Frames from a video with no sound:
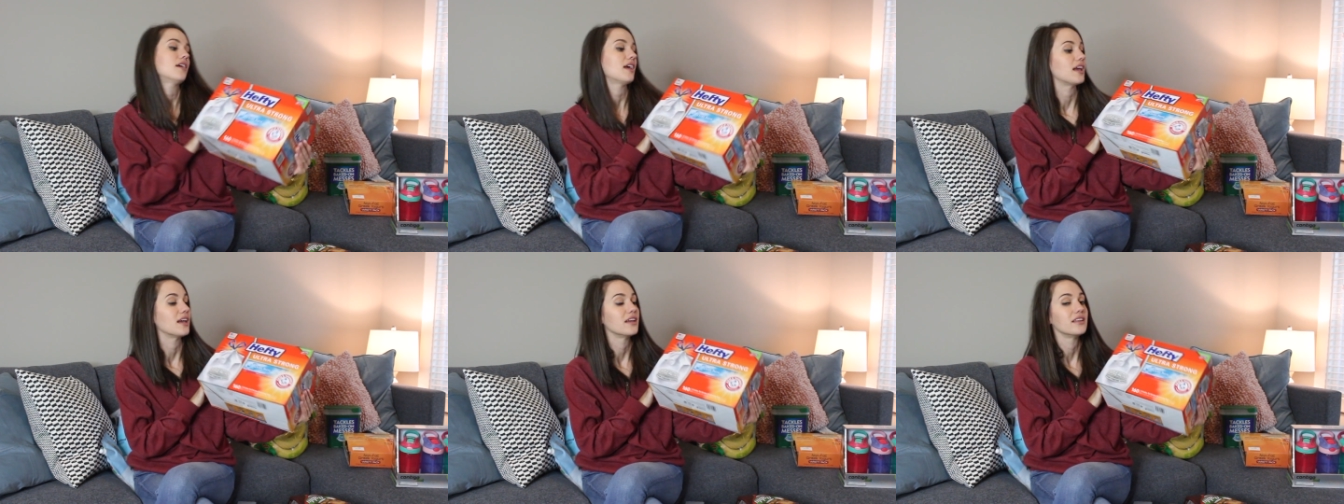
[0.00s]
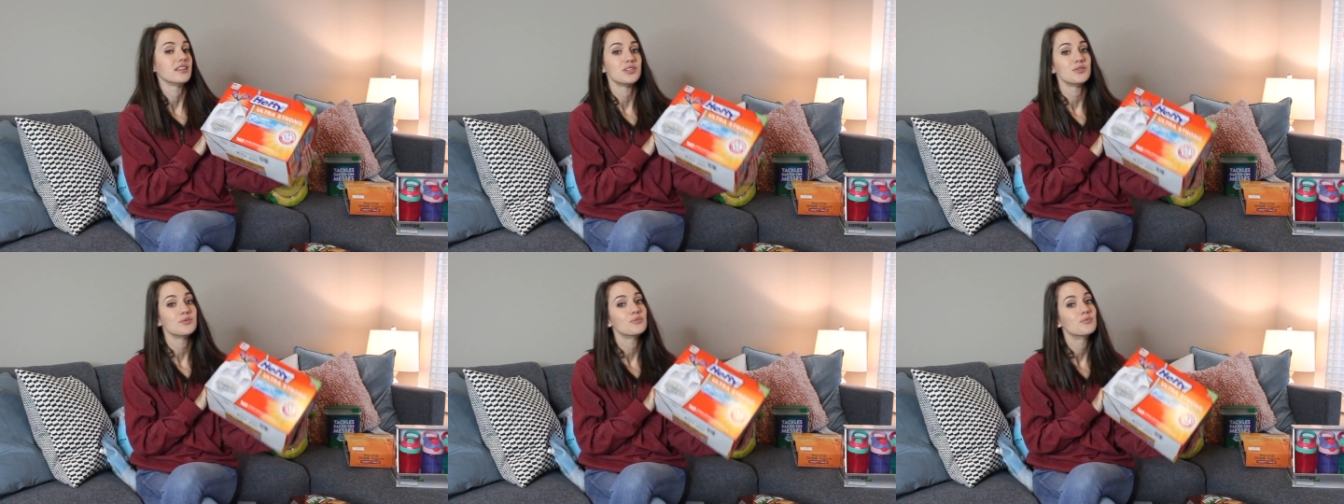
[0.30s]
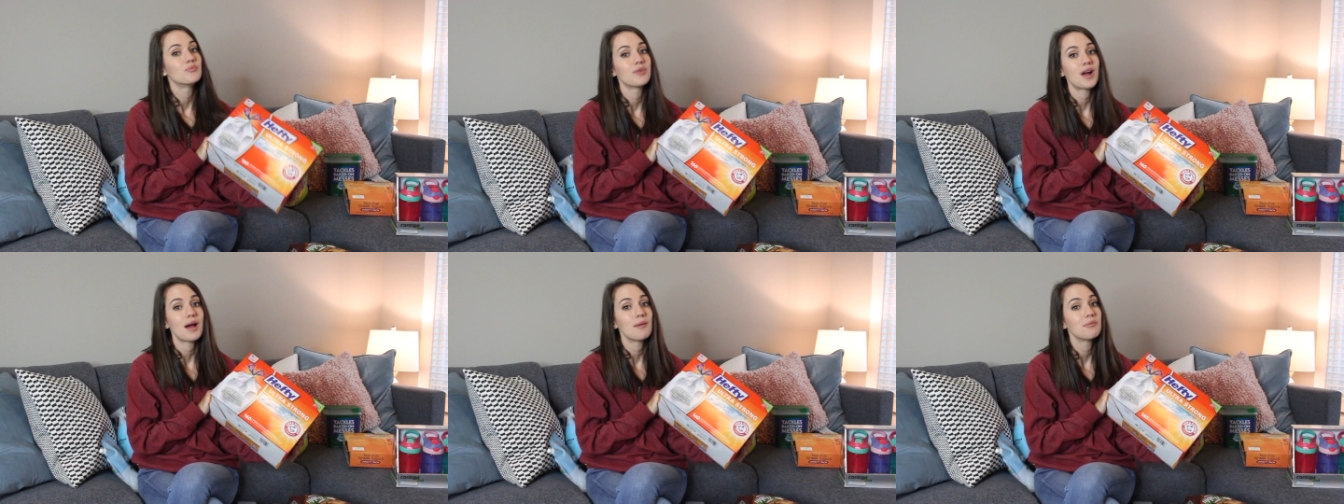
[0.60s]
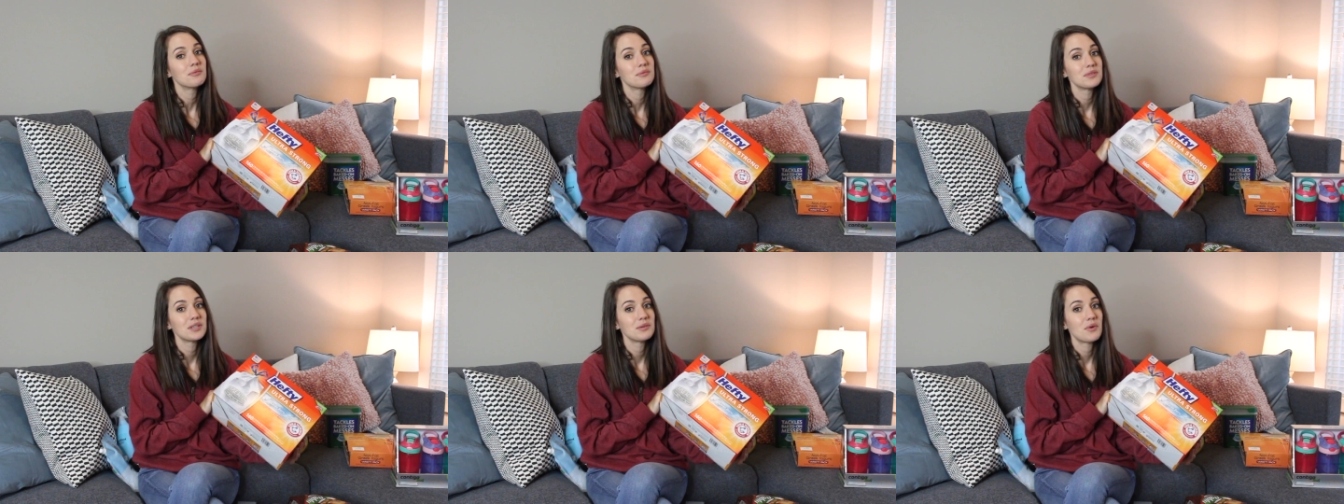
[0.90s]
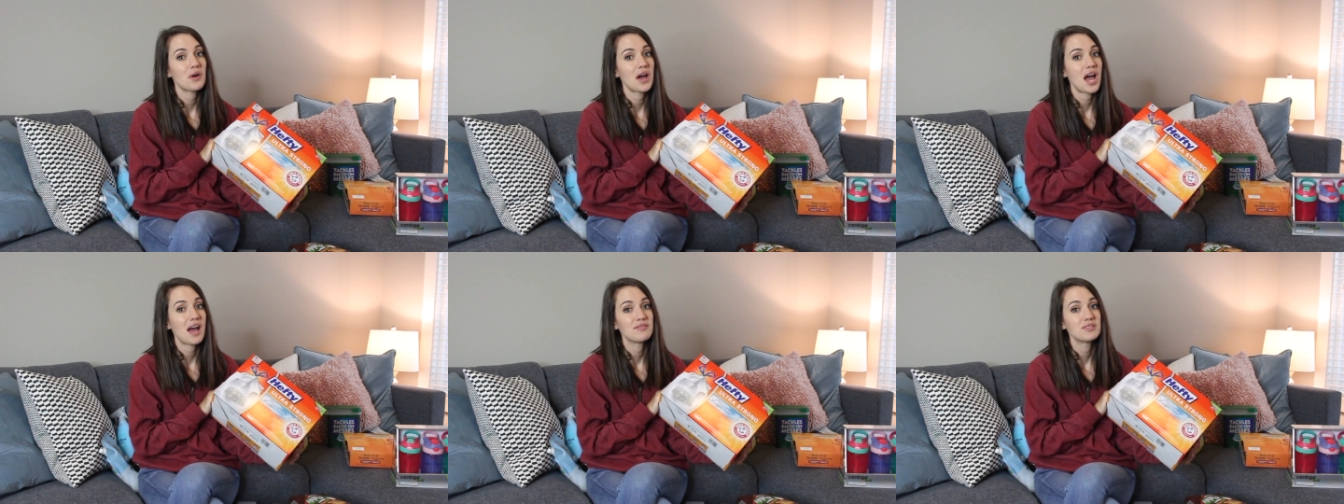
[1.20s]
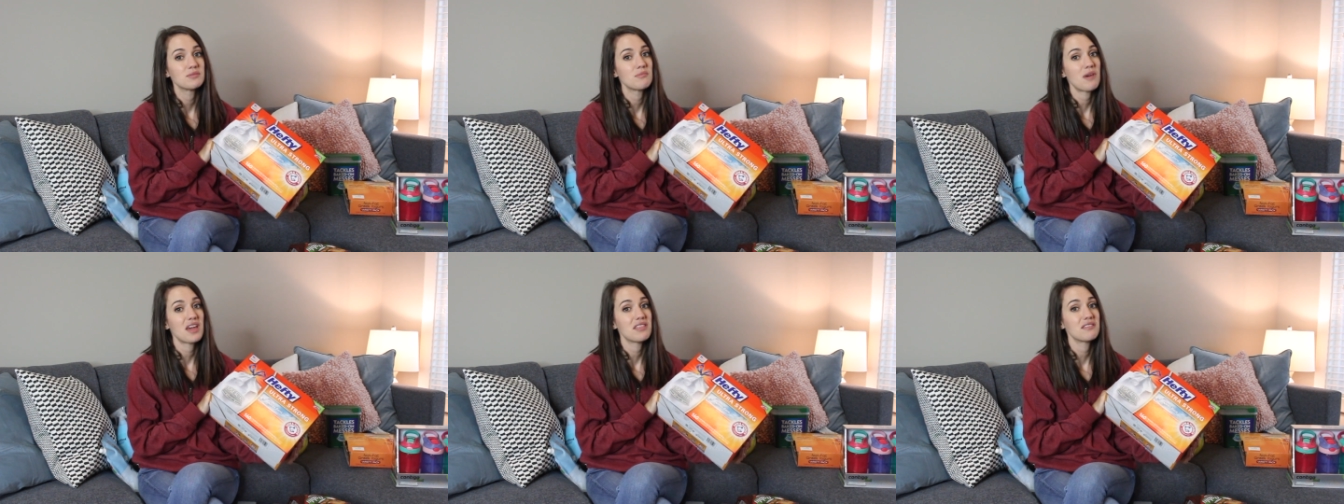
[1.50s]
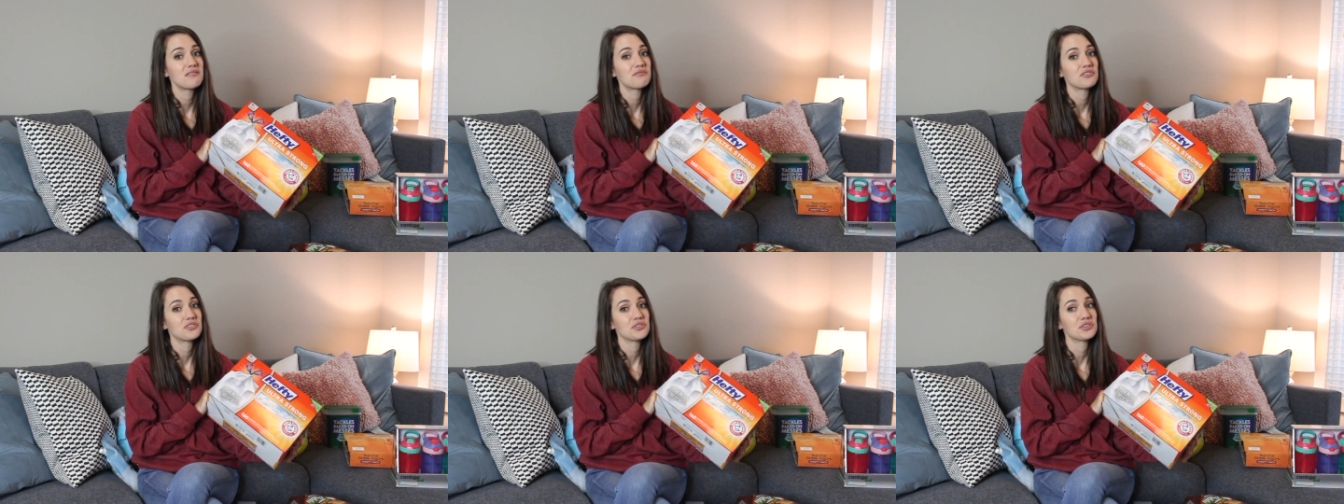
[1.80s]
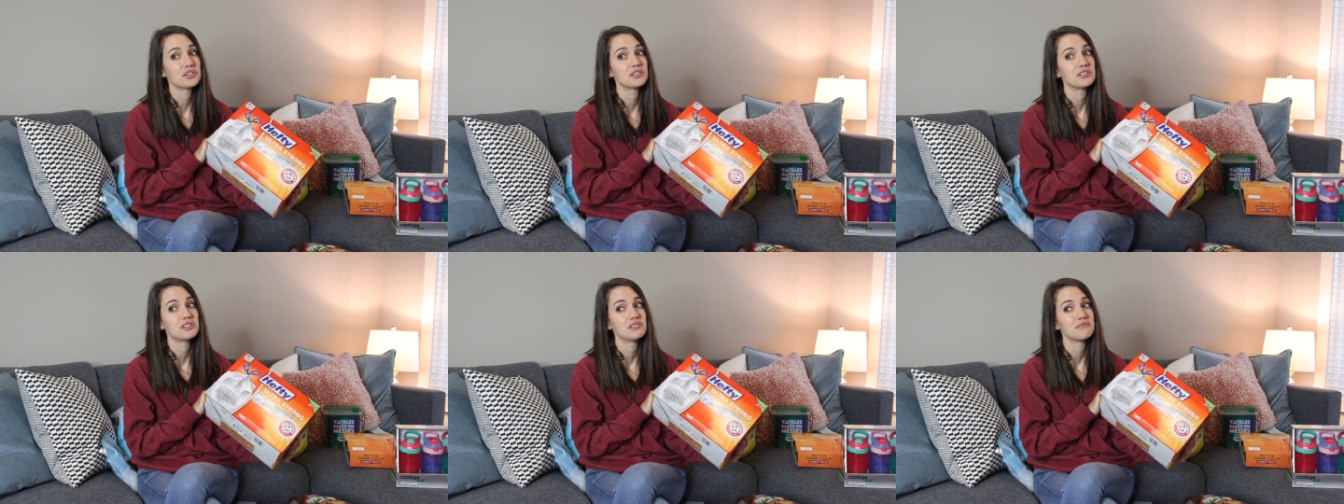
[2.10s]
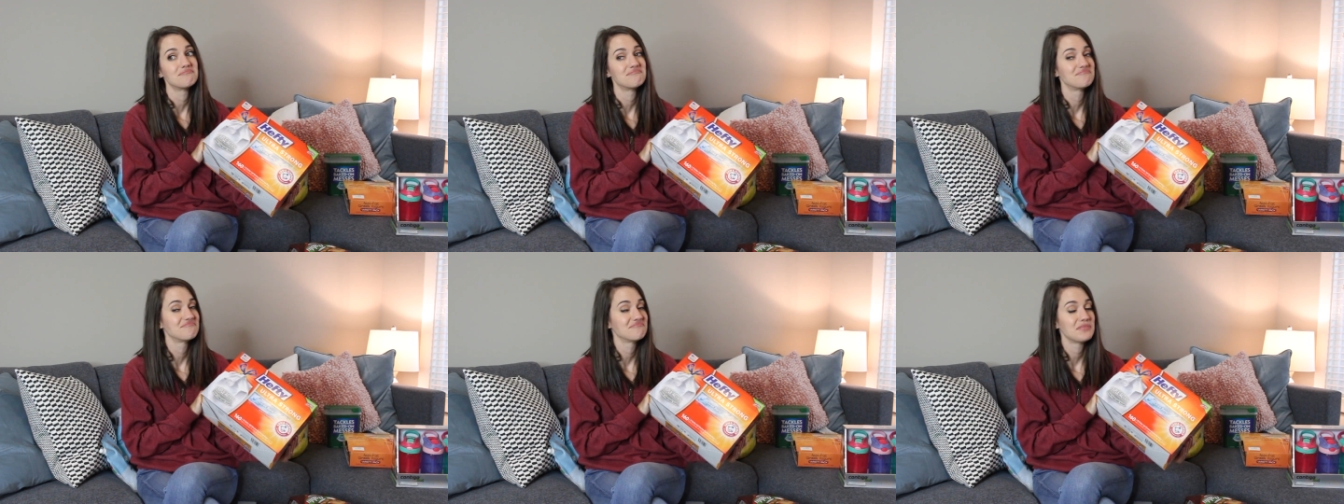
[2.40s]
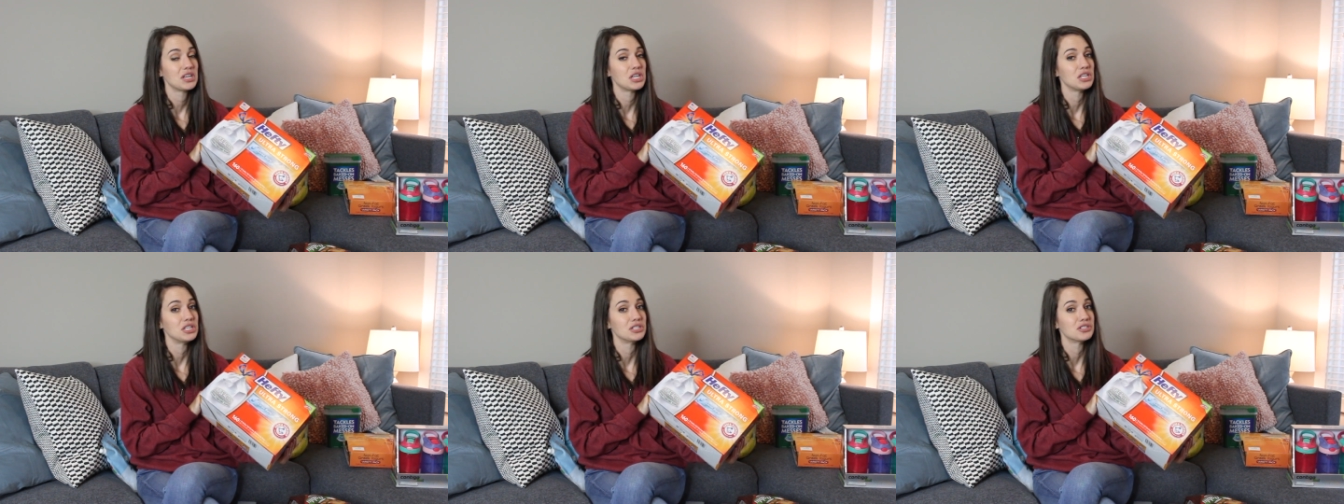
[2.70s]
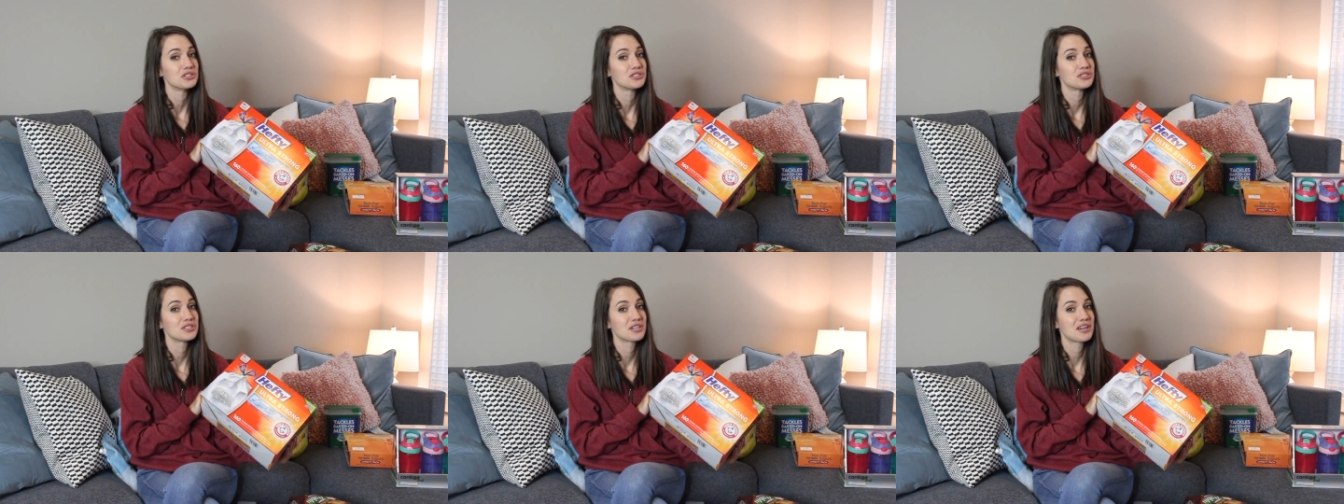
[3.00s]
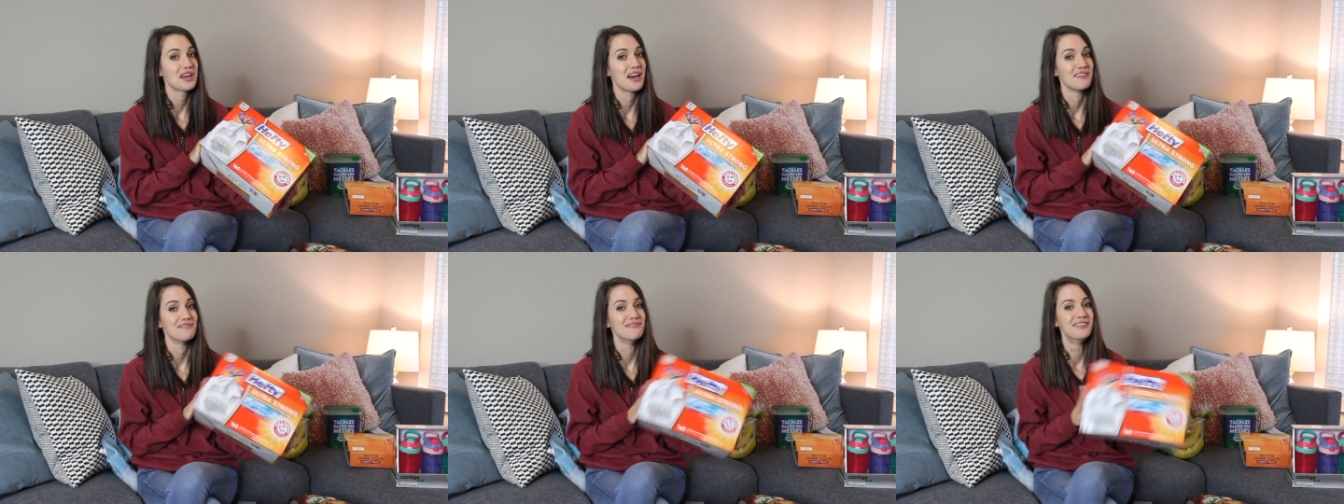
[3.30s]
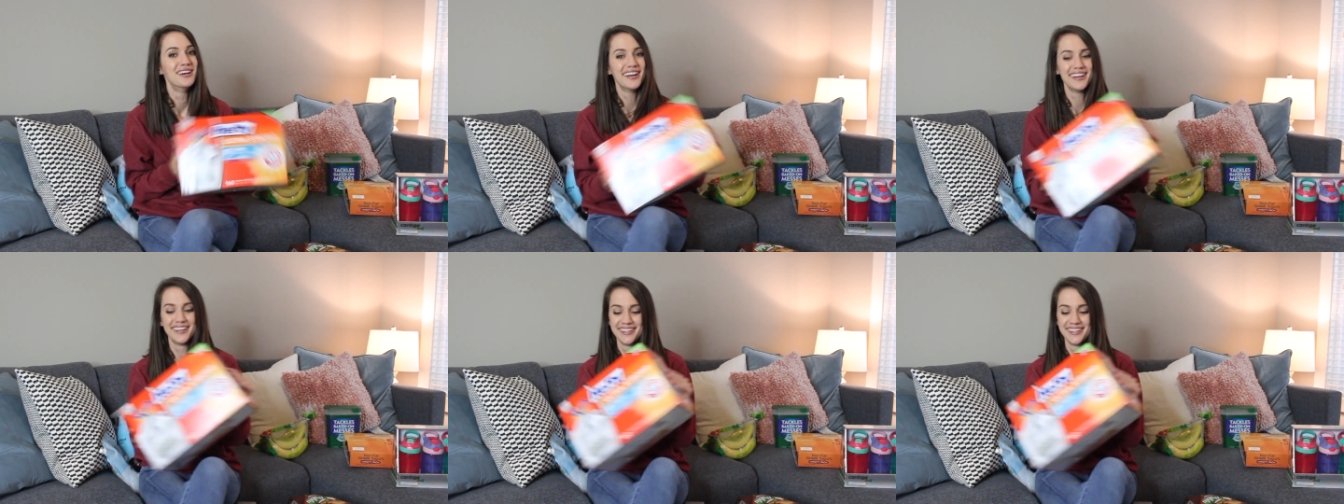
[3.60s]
and you probably won't have to buy them for years to come.